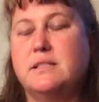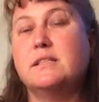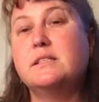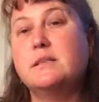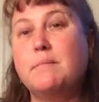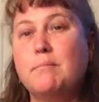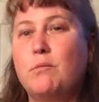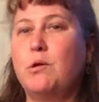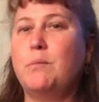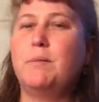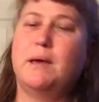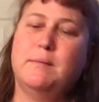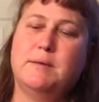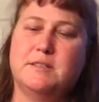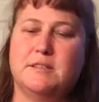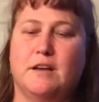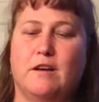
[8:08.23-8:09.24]
It's more
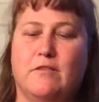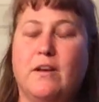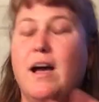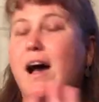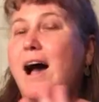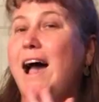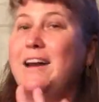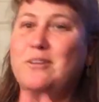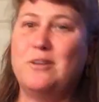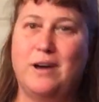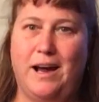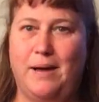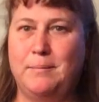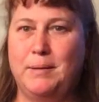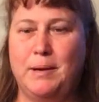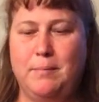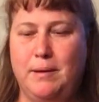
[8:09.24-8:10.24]
baby stuff. I know
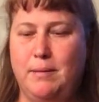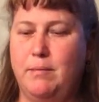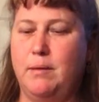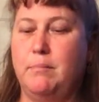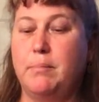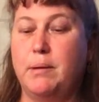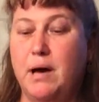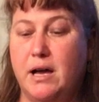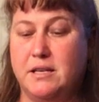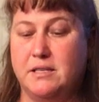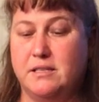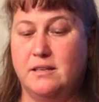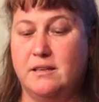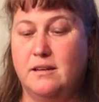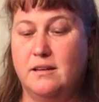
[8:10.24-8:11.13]
I'm not a baby, but